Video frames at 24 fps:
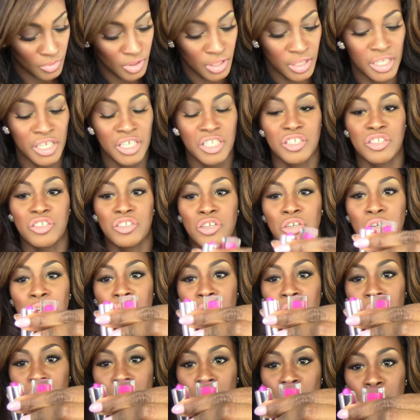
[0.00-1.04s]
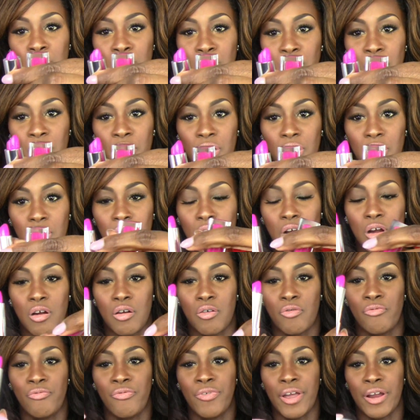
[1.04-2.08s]
These two would work
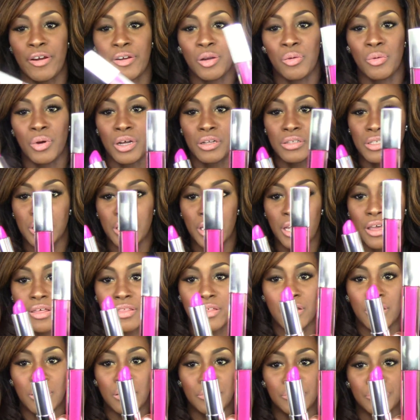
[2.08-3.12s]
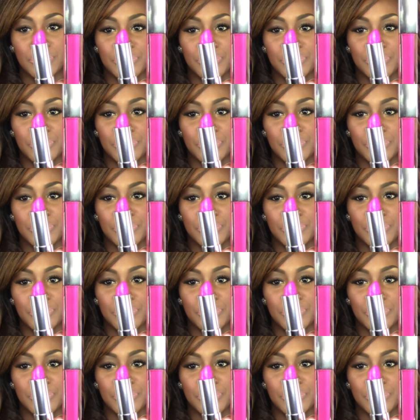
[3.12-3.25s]
very well together.